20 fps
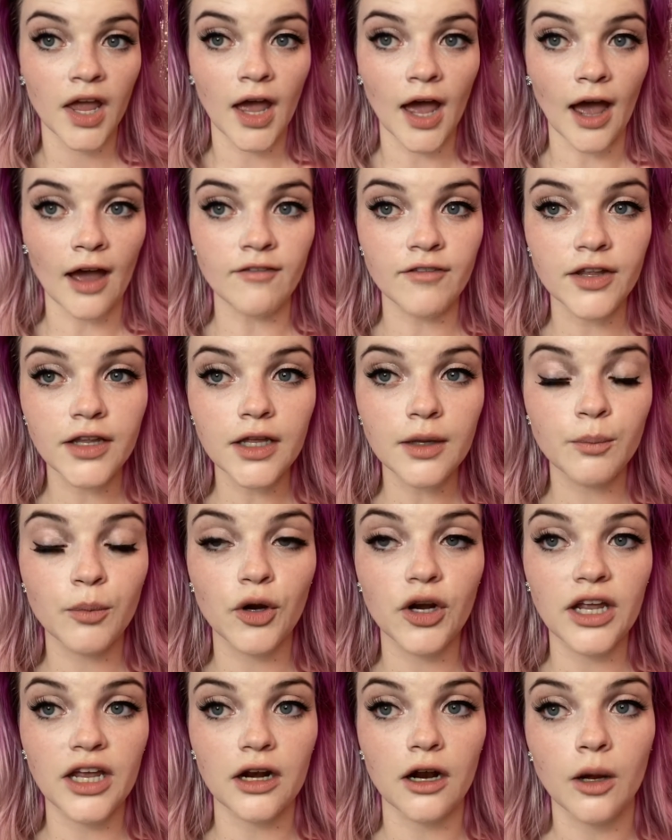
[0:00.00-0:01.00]
I feel like
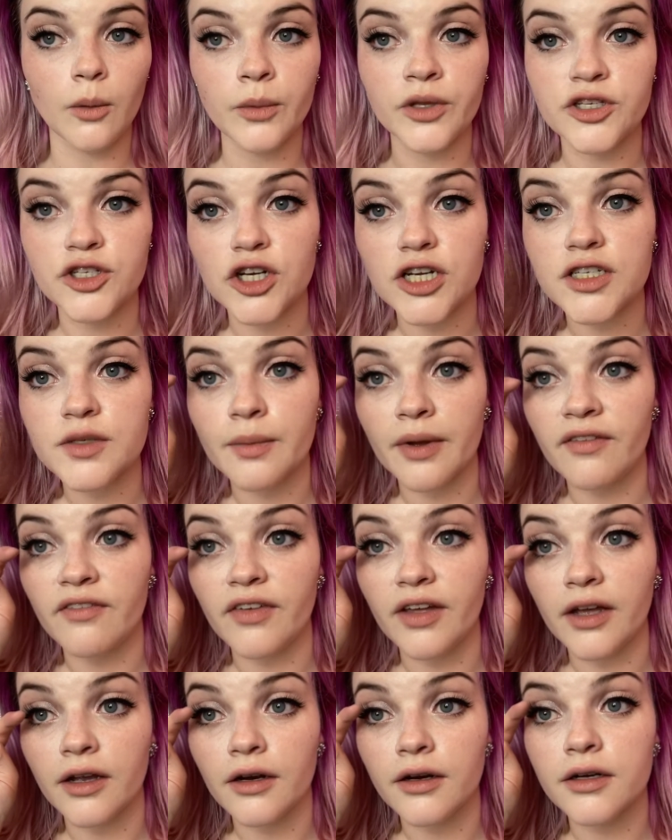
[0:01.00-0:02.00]
putting it on with just my
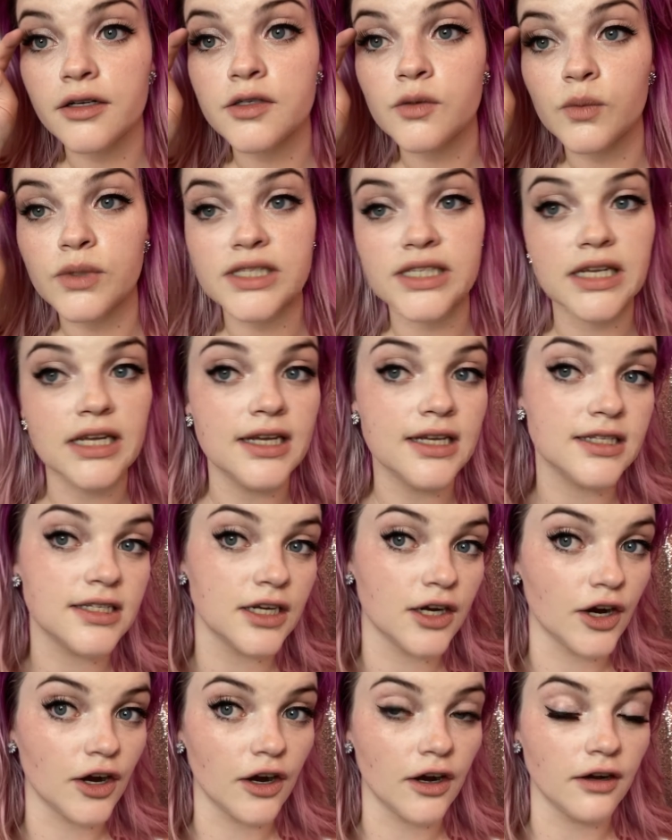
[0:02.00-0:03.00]
fingers was
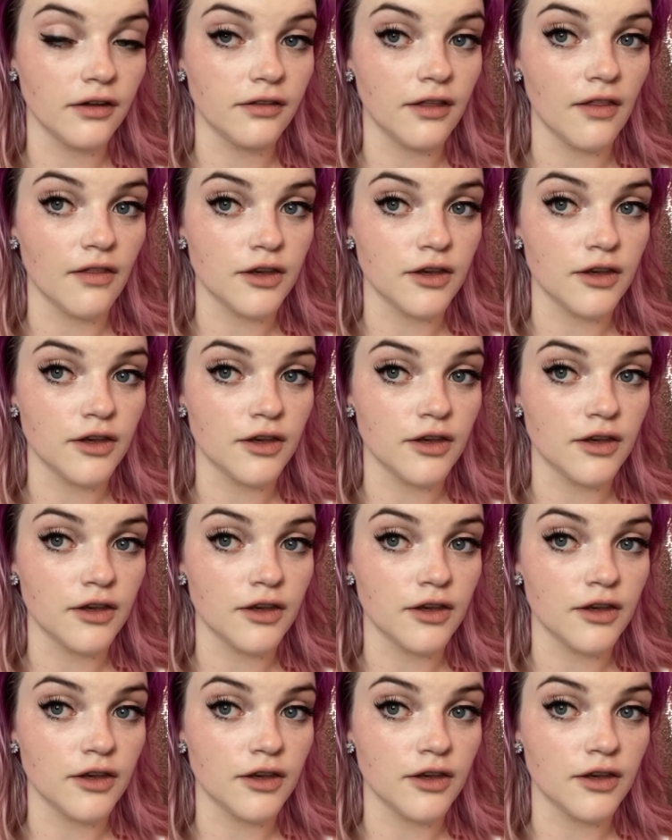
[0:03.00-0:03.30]
easier than the